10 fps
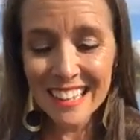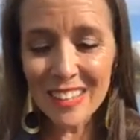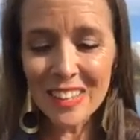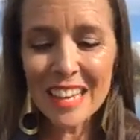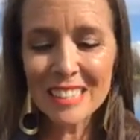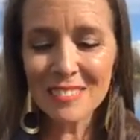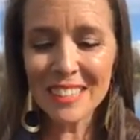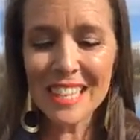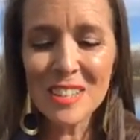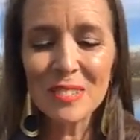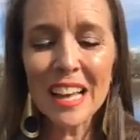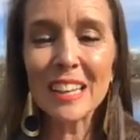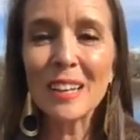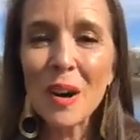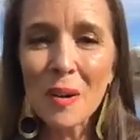Collectively, you
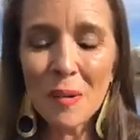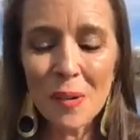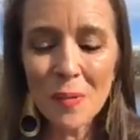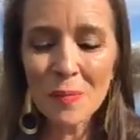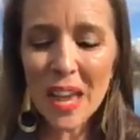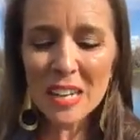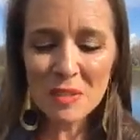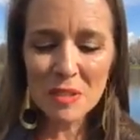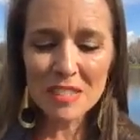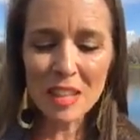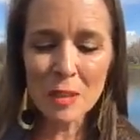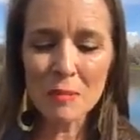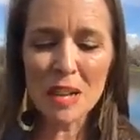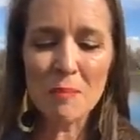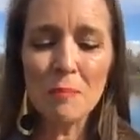let go and you
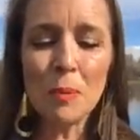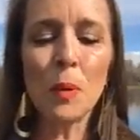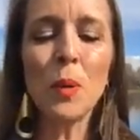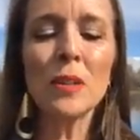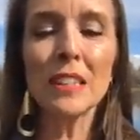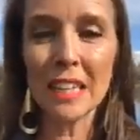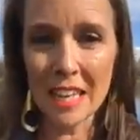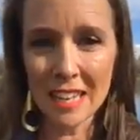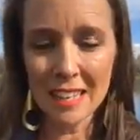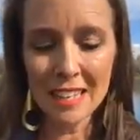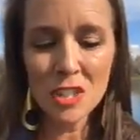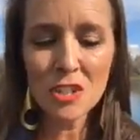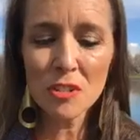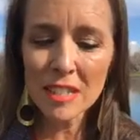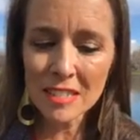celebrate boldly,
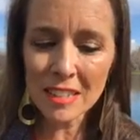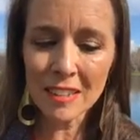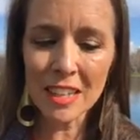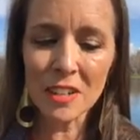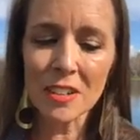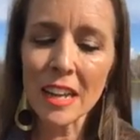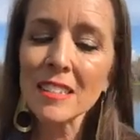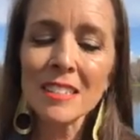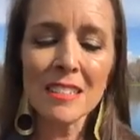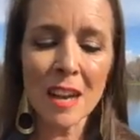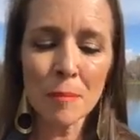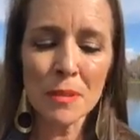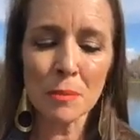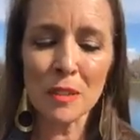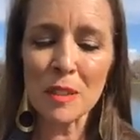trusting that your next
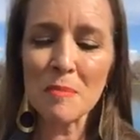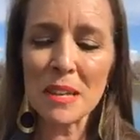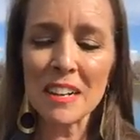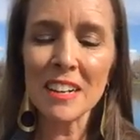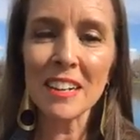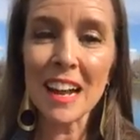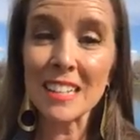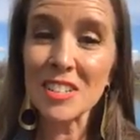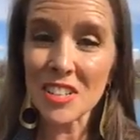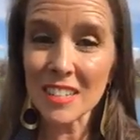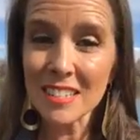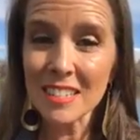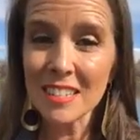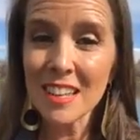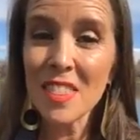steps will appear at
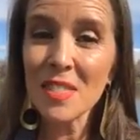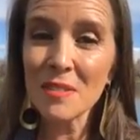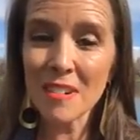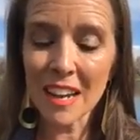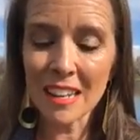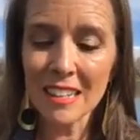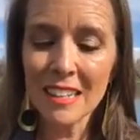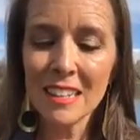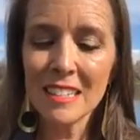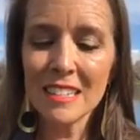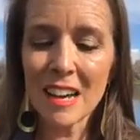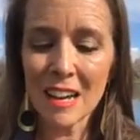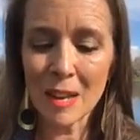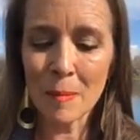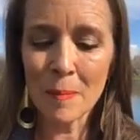just the right
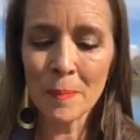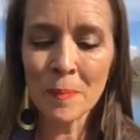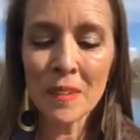time